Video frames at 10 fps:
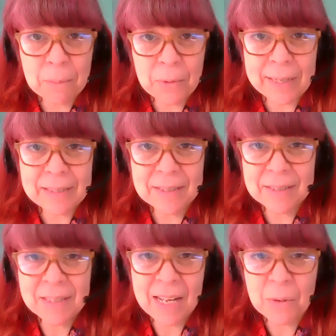
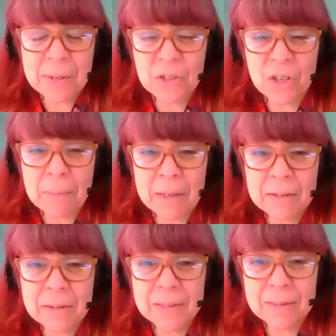points, not question
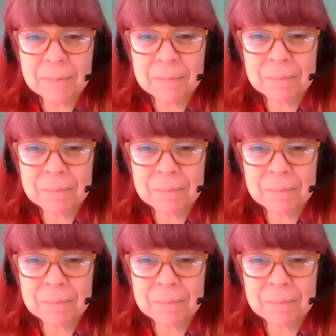marks.